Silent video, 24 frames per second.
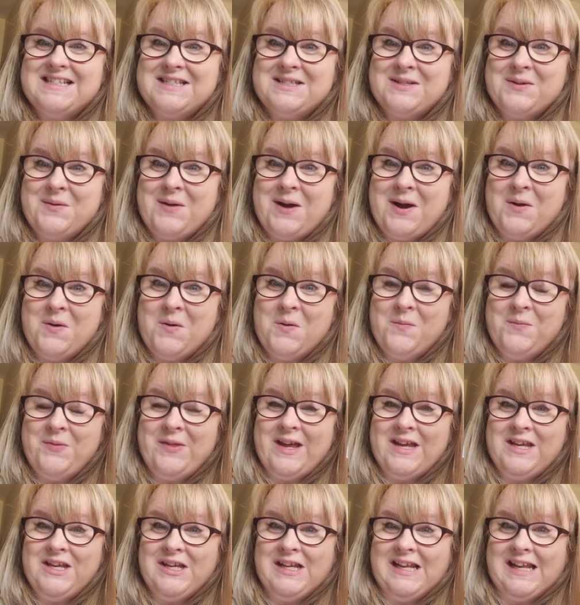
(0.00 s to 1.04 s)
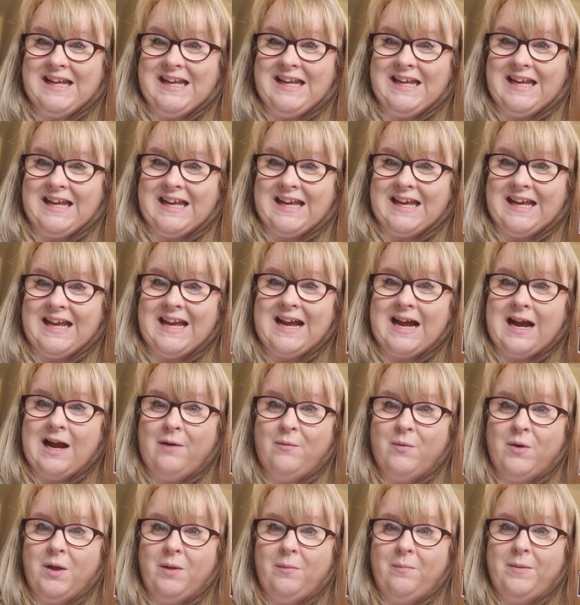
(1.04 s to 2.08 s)
So I hope that you like it. I
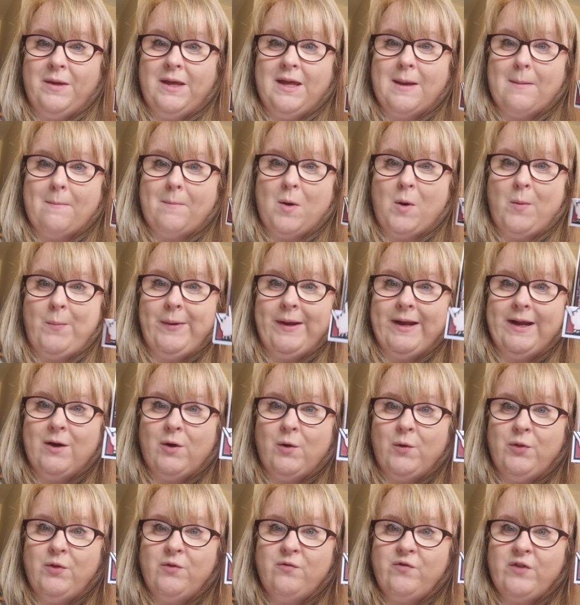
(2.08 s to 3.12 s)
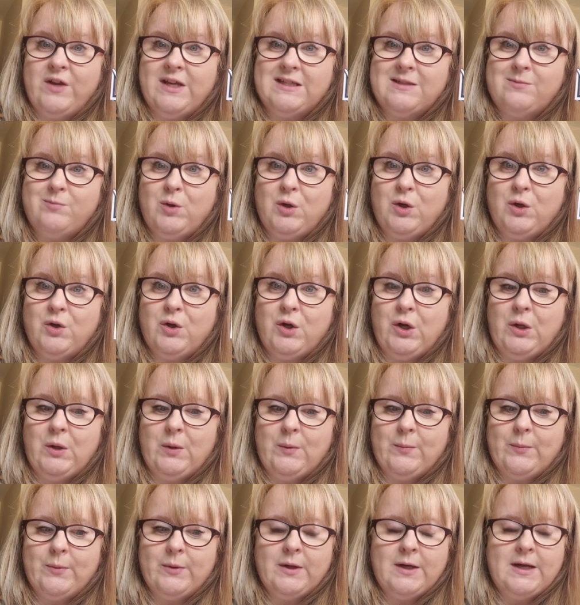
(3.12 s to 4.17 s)
will be popping it on the Facebook
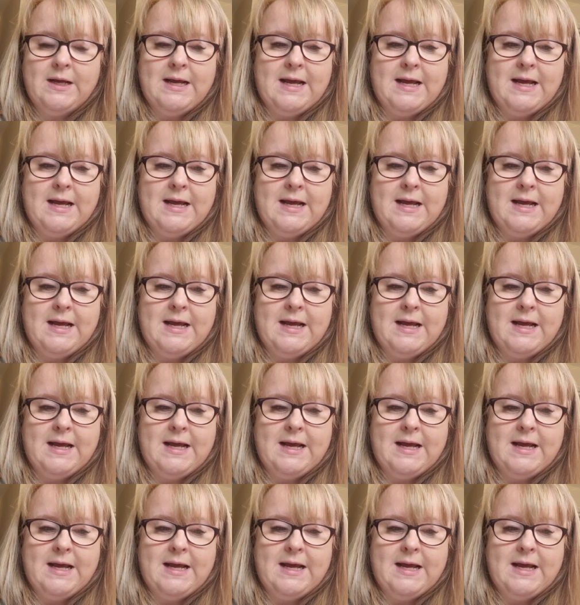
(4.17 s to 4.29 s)
group.